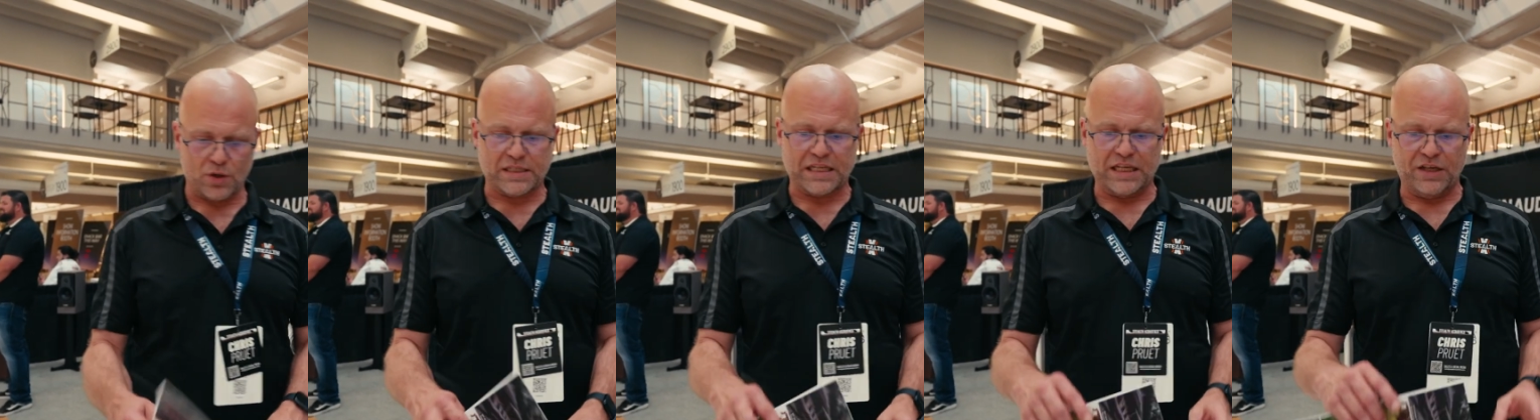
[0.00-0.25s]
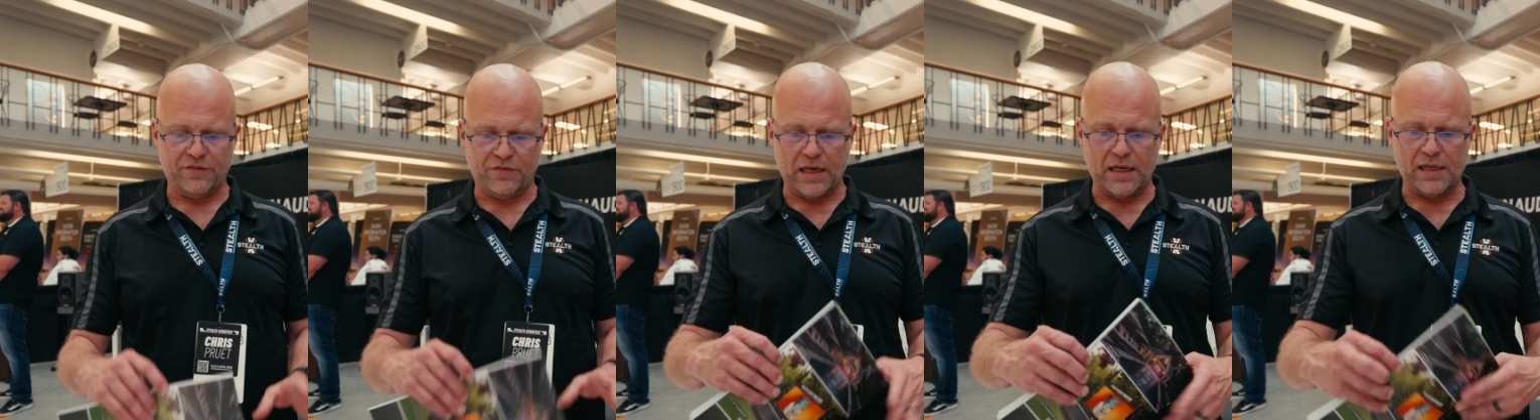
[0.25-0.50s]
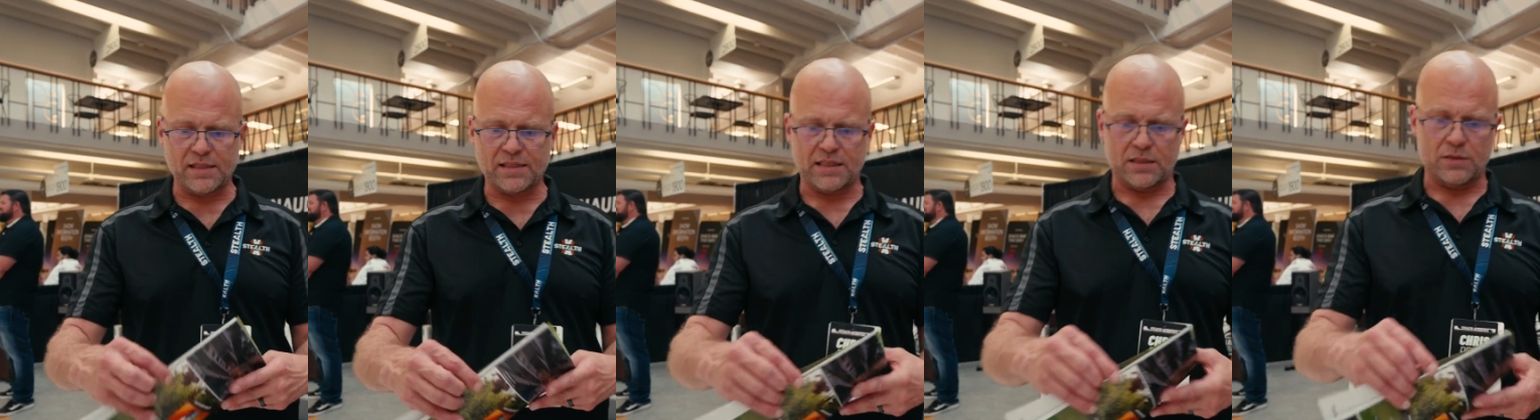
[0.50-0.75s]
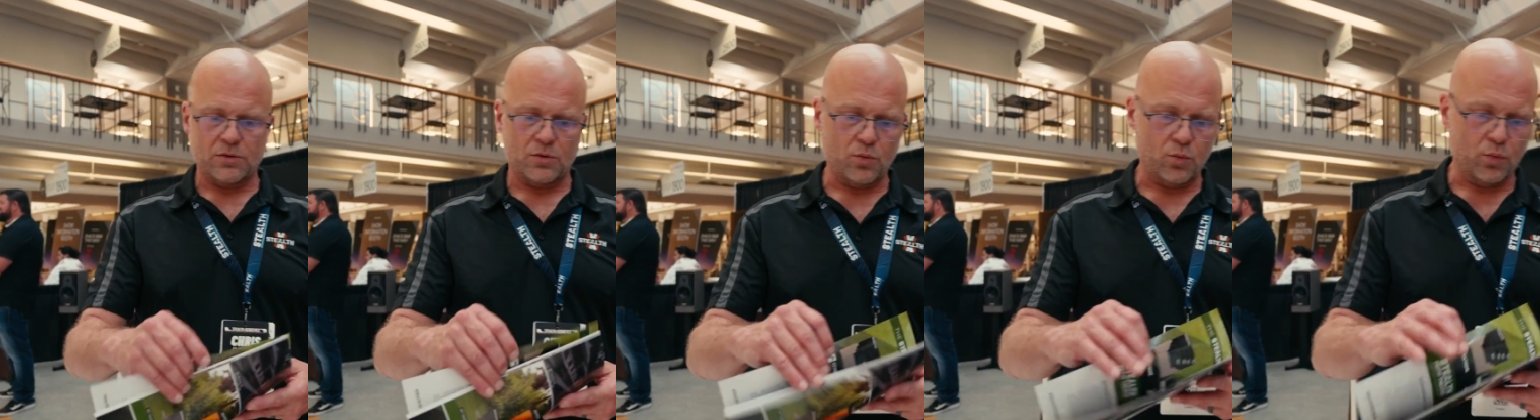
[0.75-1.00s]
TVs.
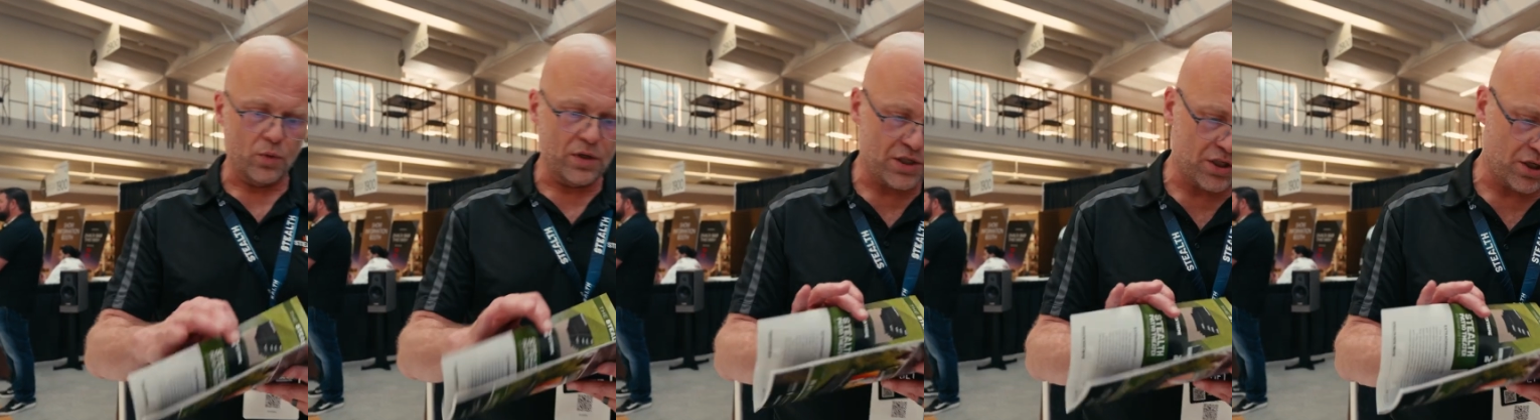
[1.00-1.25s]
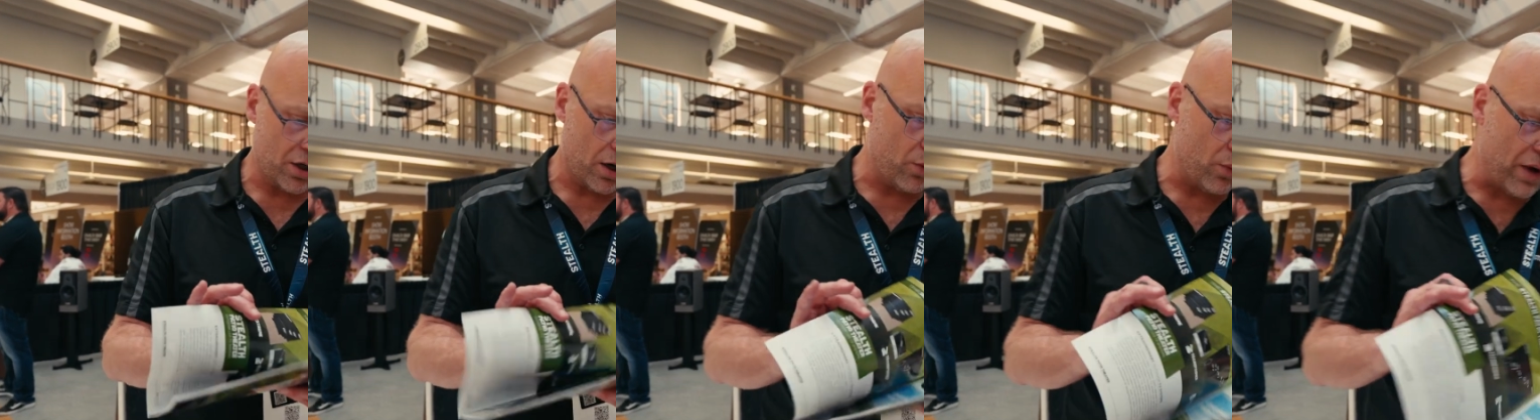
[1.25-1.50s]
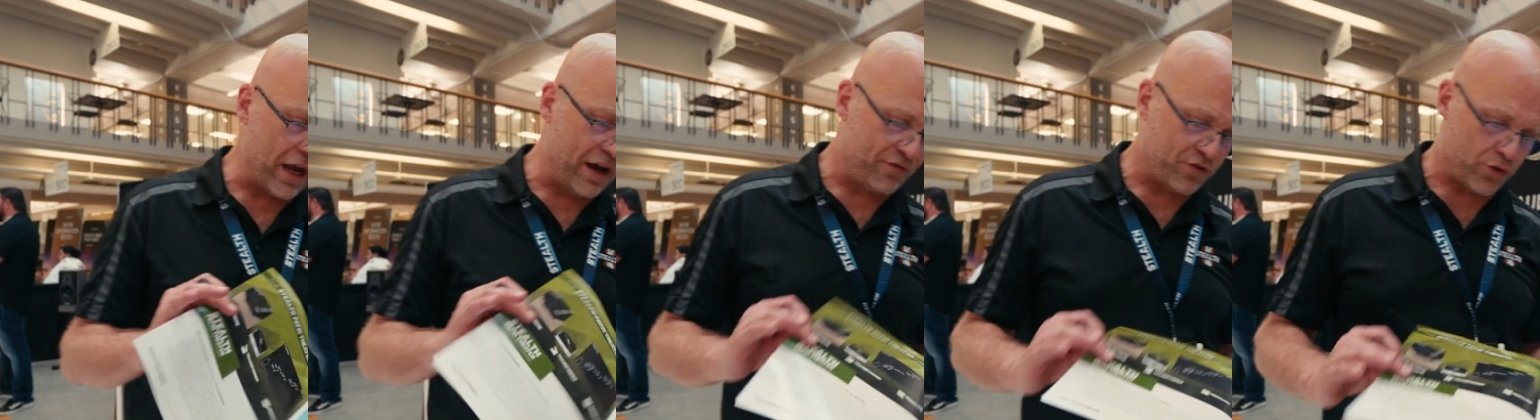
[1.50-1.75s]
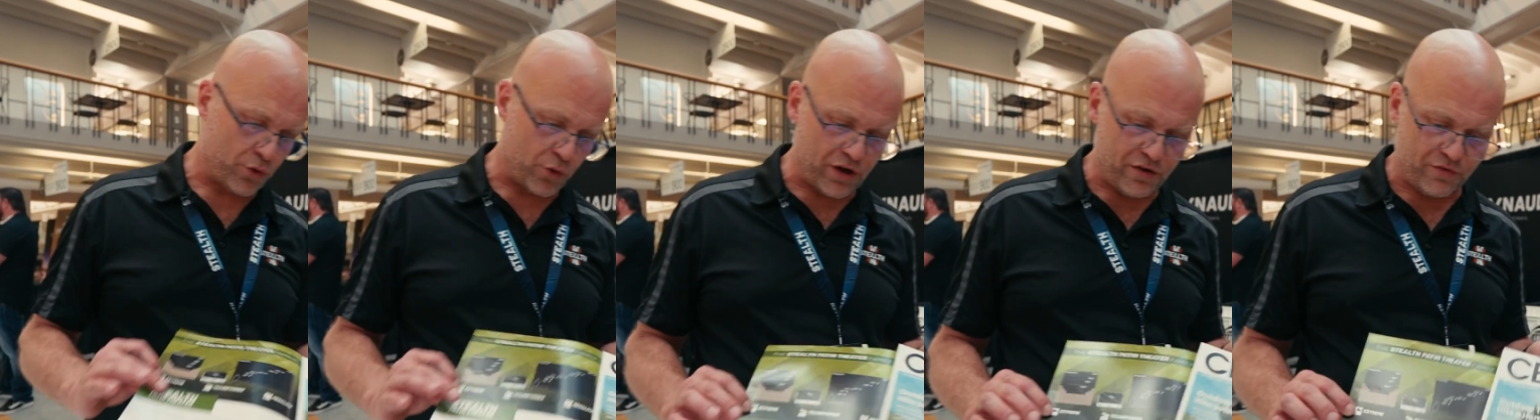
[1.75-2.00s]
We
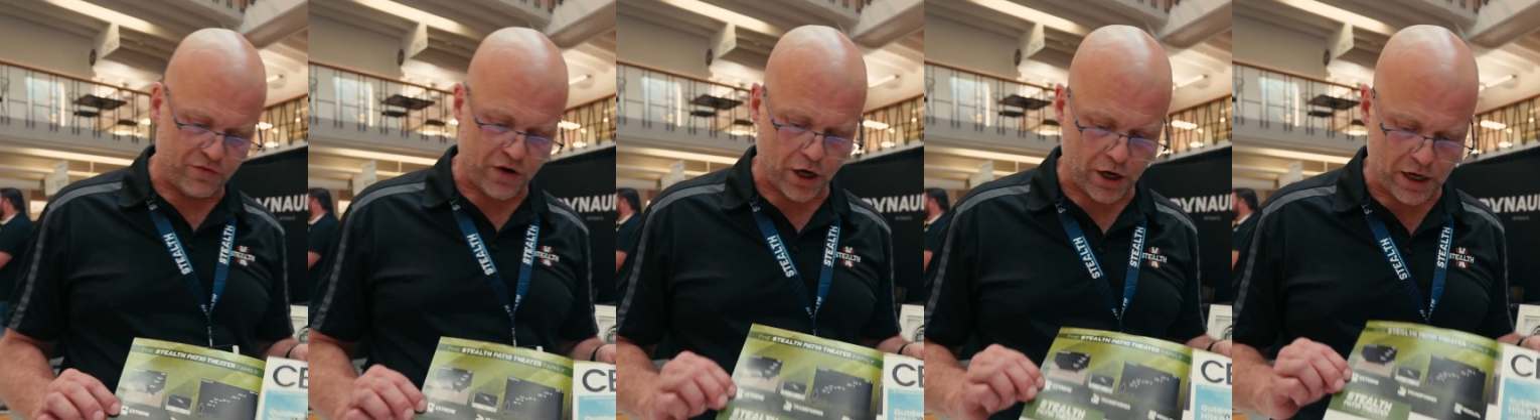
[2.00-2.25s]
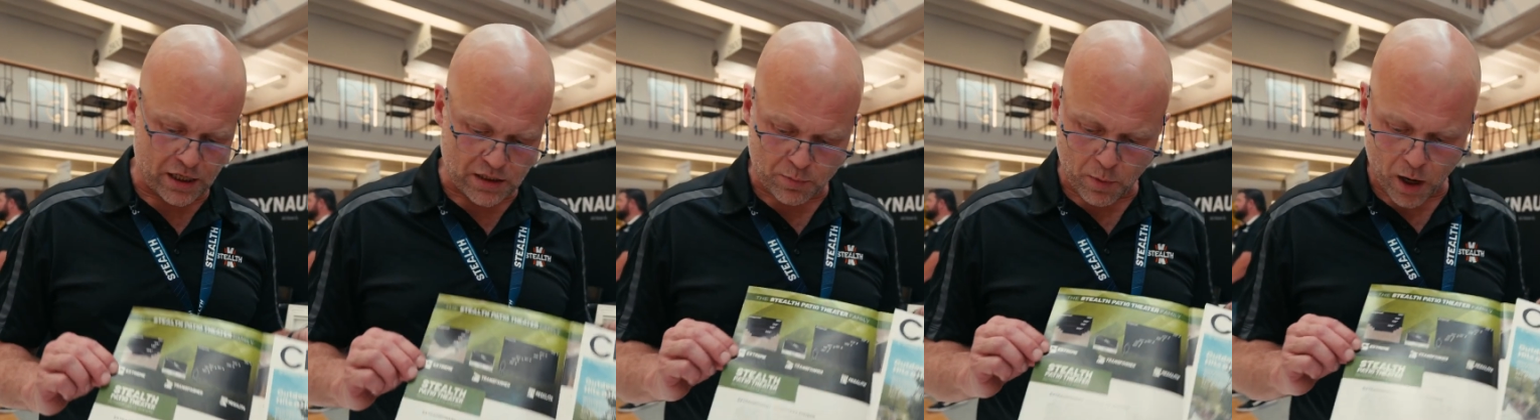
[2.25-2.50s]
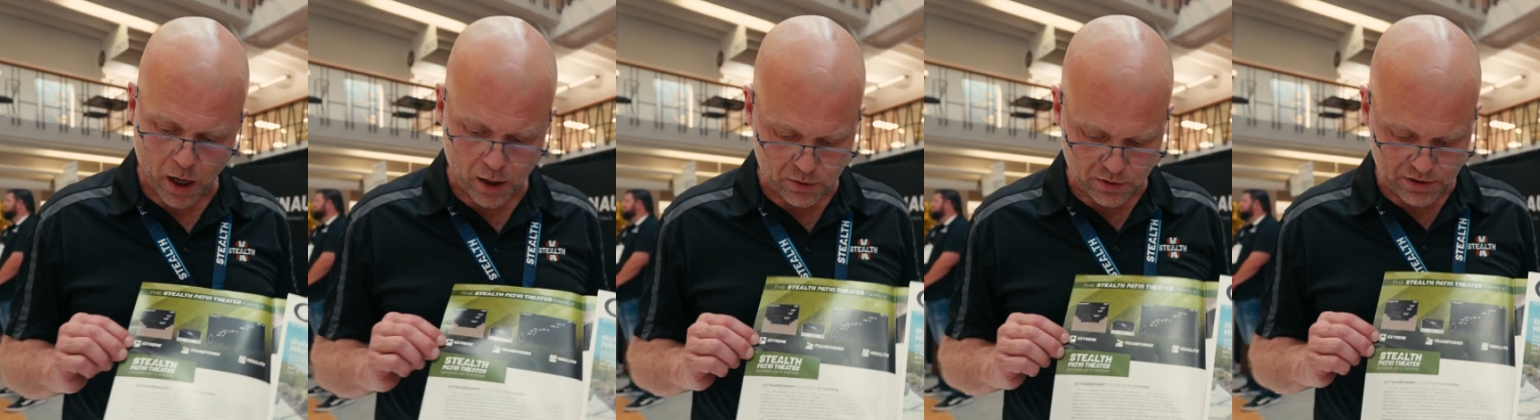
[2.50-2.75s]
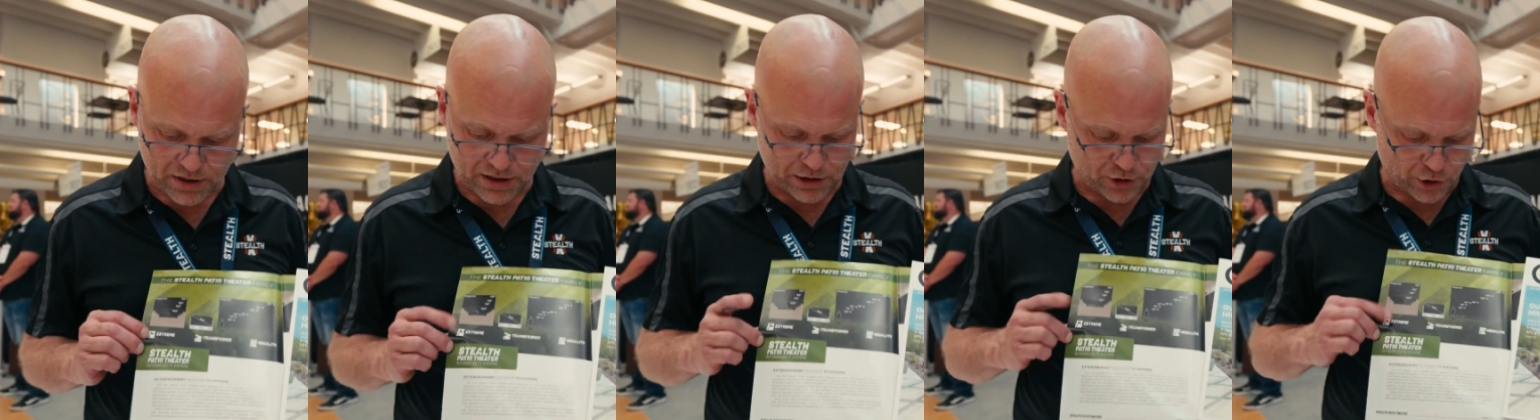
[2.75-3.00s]
have three various
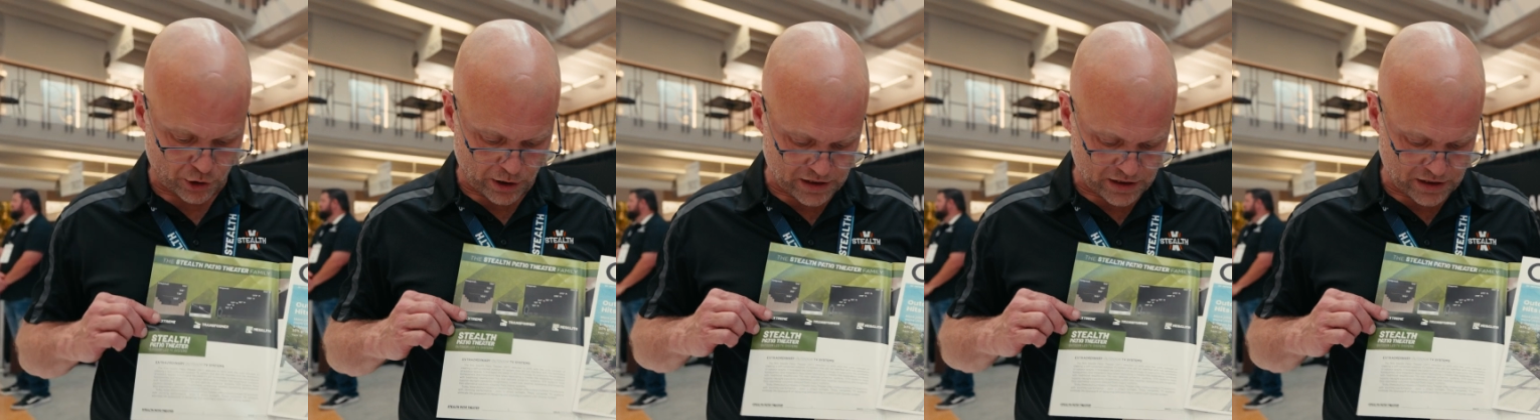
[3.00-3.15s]
models: the